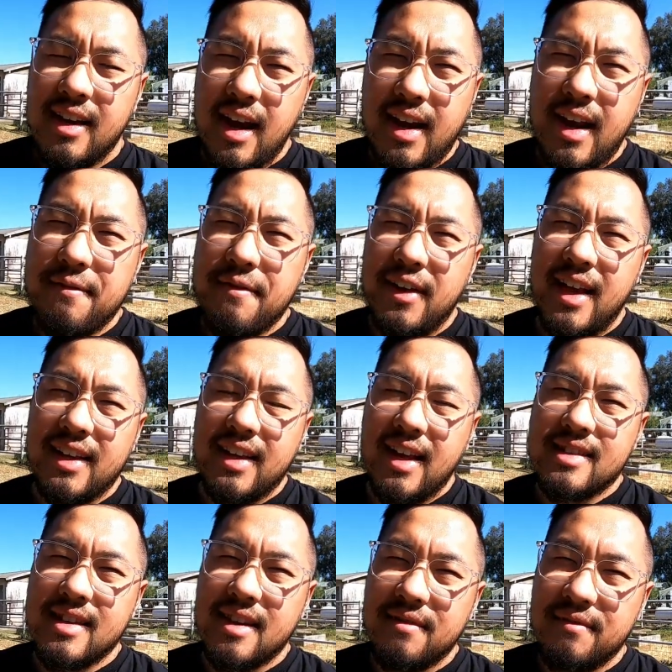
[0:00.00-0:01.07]
and I feel like
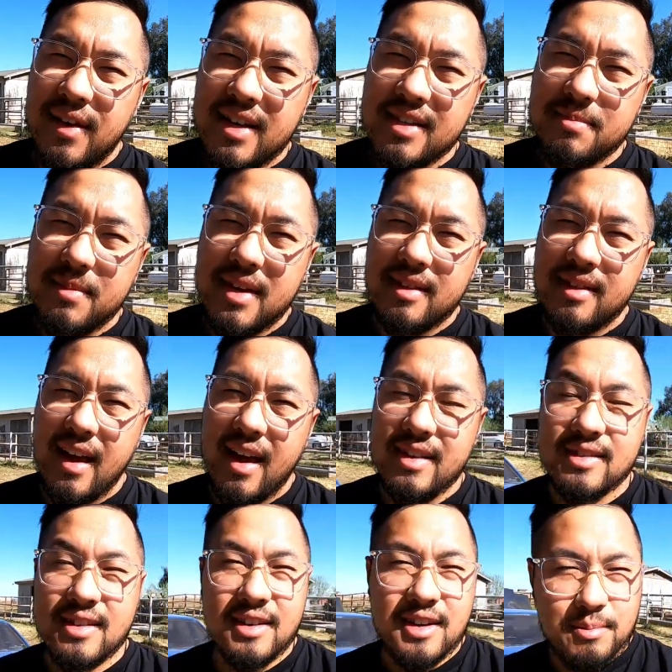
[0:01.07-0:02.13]
that's an investment
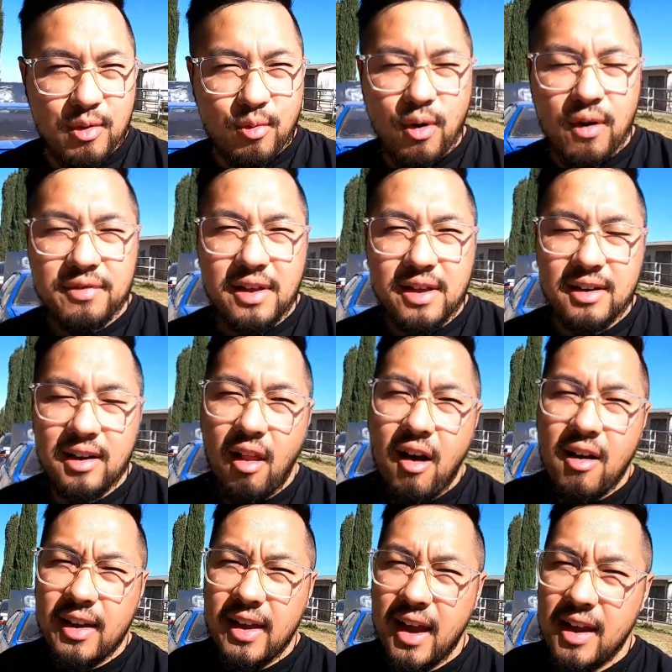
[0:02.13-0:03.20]
that's going to be worth it in the
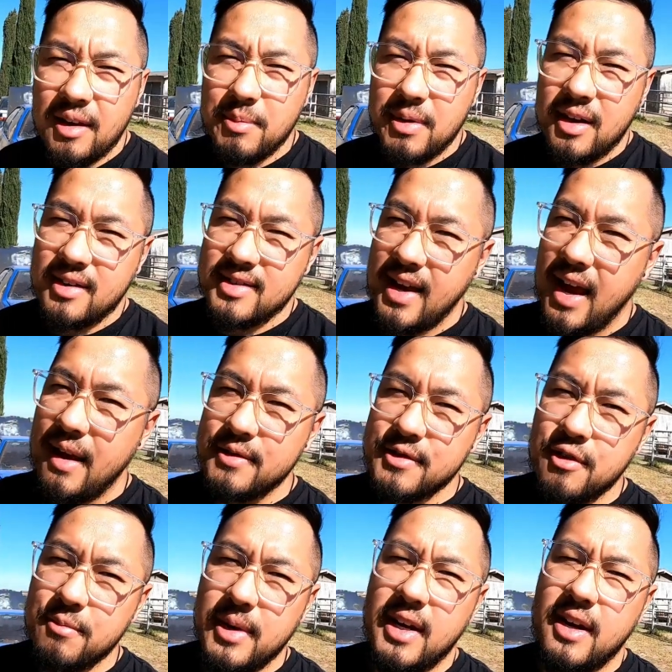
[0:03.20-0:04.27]
long end, because I have
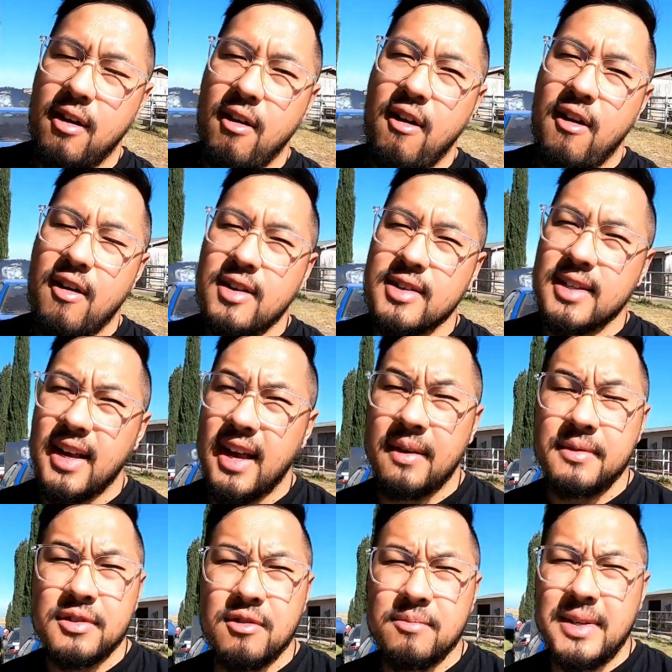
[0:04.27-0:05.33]
so many cars and I
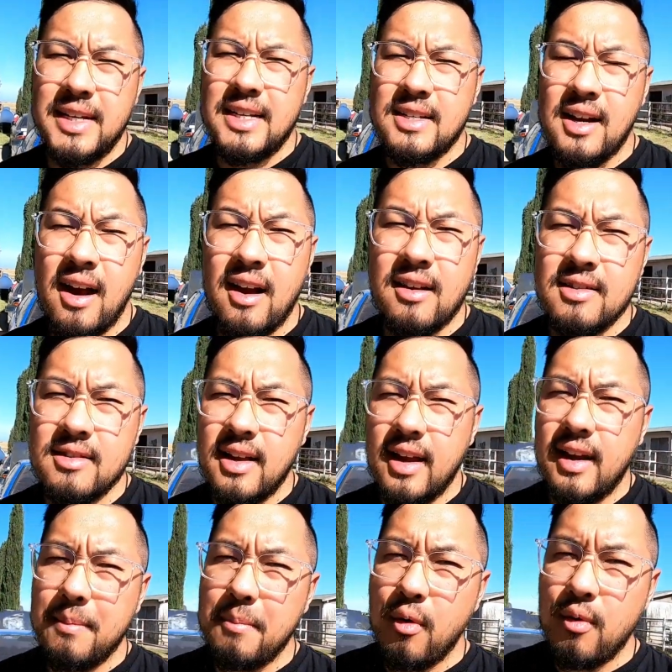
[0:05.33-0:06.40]
have so many tires
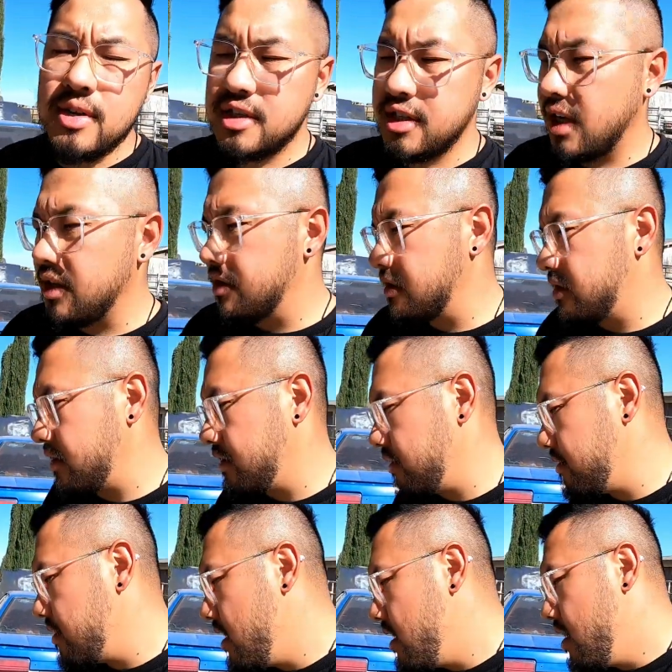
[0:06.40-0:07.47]
that I'm always changing
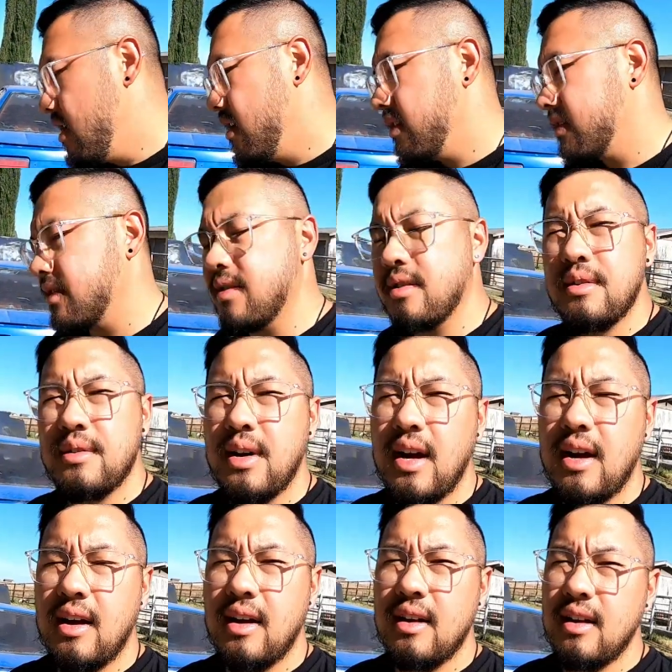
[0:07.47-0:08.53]
to. So
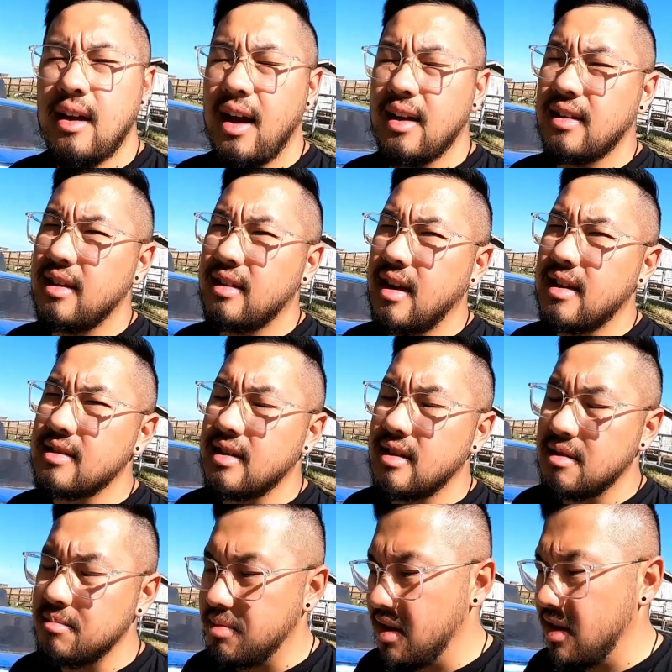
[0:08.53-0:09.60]
I think that's going
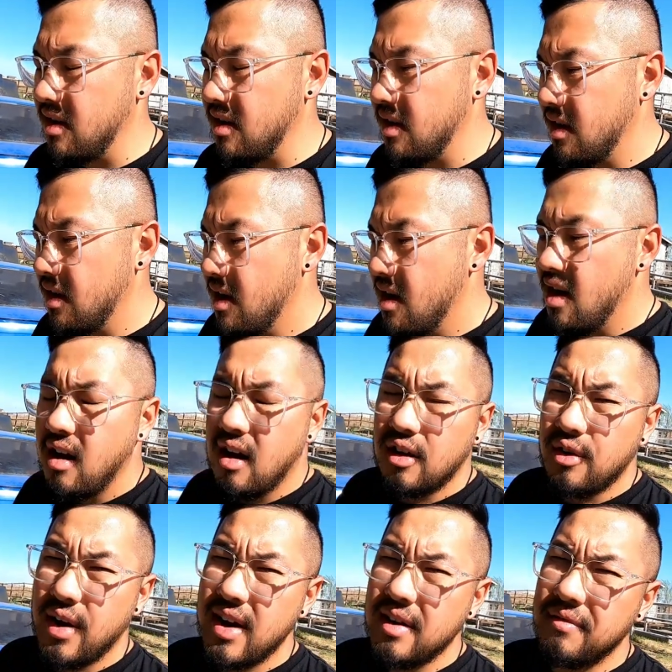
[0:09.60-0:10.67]
to be a
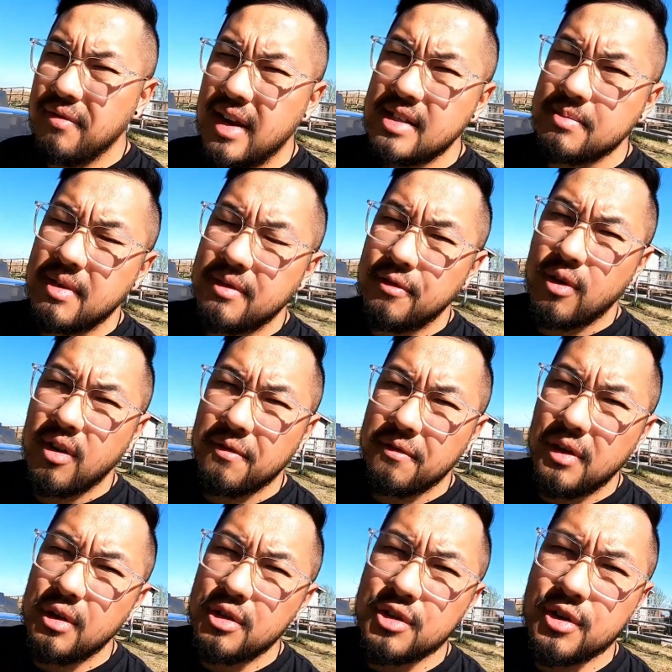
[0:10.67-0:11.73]
great investment for the
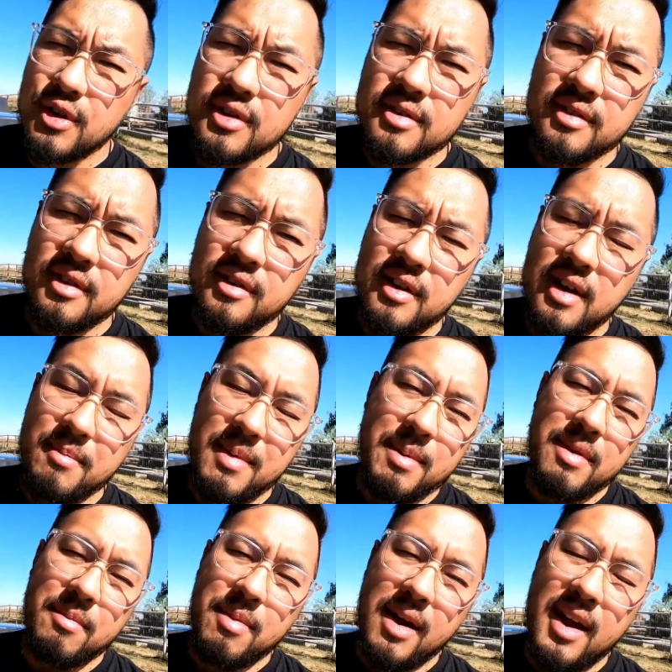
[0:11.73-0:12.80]
future. So I
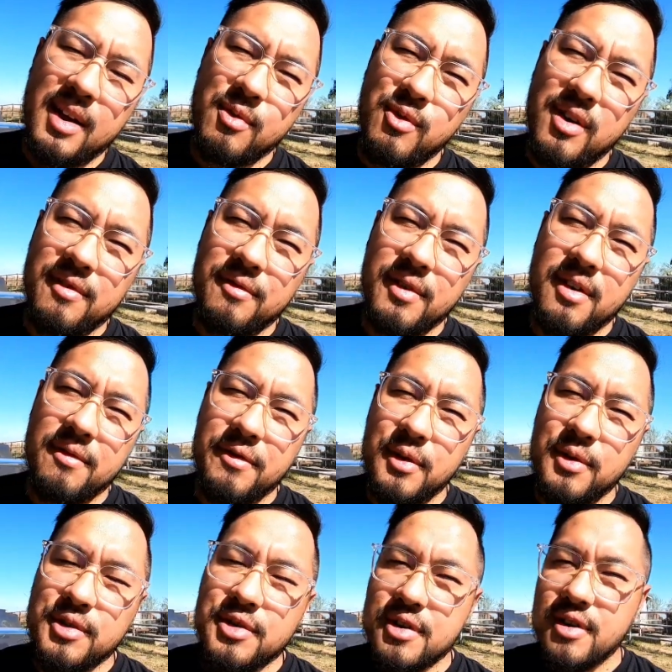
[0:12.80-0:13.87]
might be buying one in the
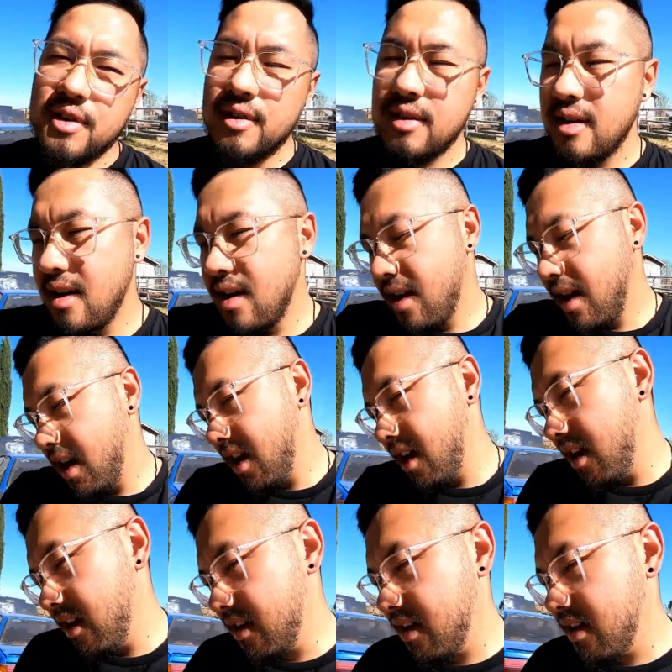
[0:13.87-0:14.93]
future.
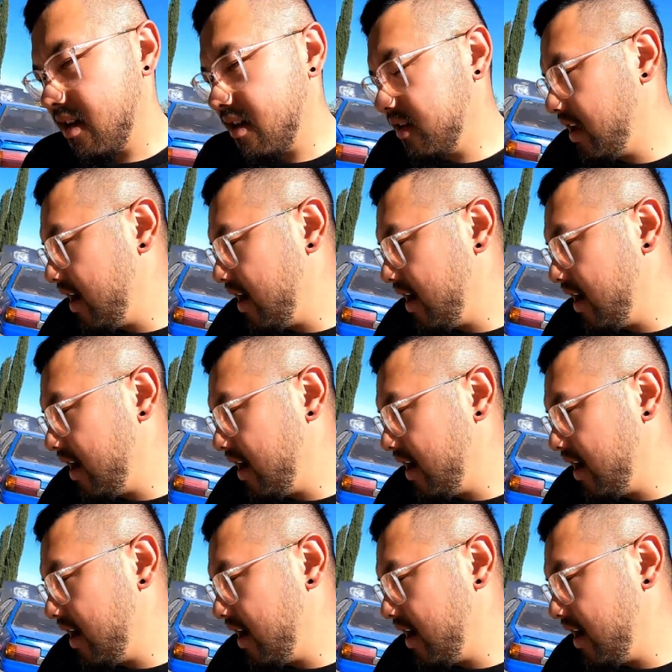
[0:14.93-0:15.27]
And